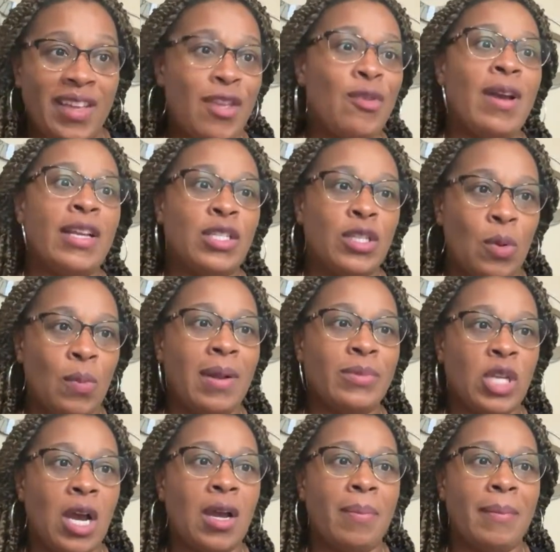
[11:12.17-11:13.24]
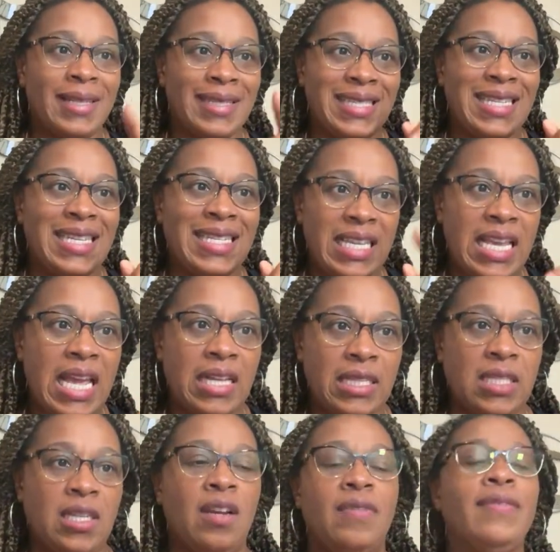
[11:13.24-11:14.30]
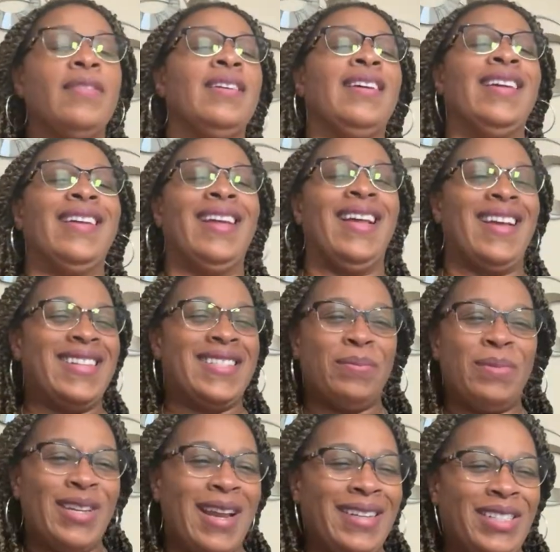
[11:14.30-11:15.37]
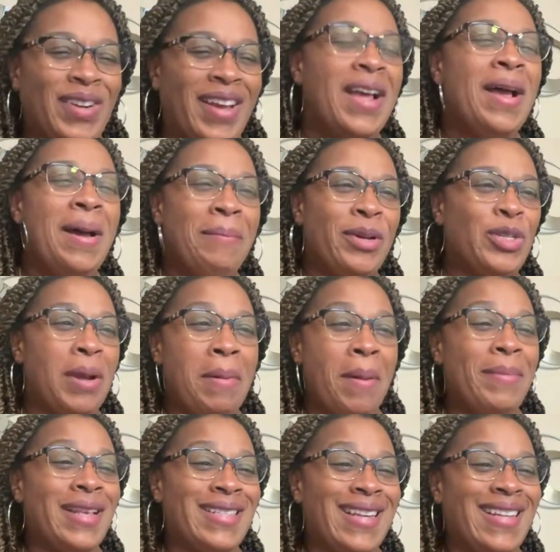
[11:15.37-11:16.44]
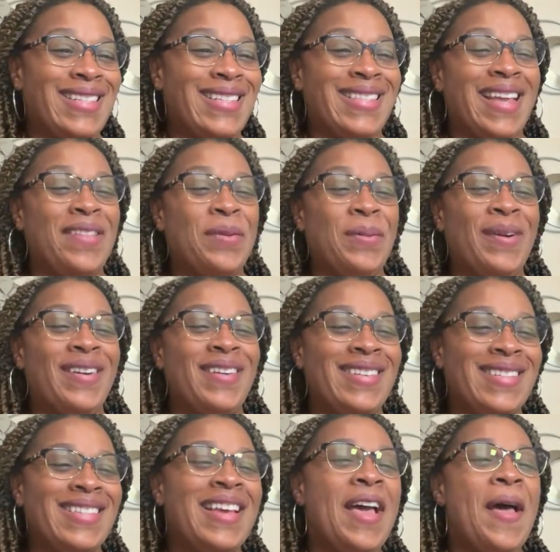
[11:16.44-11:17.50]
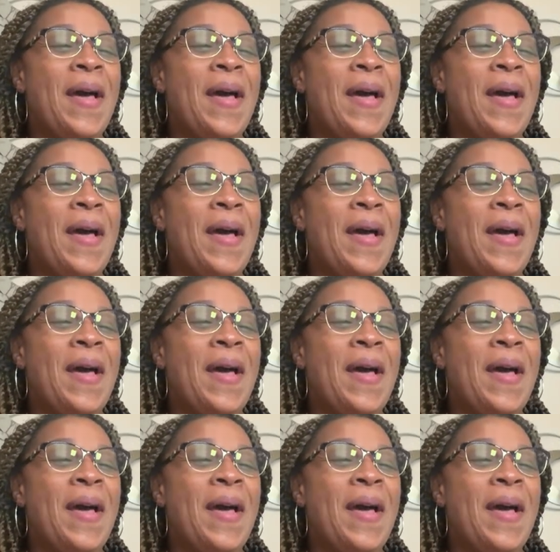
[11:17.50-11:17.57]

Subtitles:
You guys know what I'm talking about, the TTS stuff, because I'm gonna try my best not to say the words.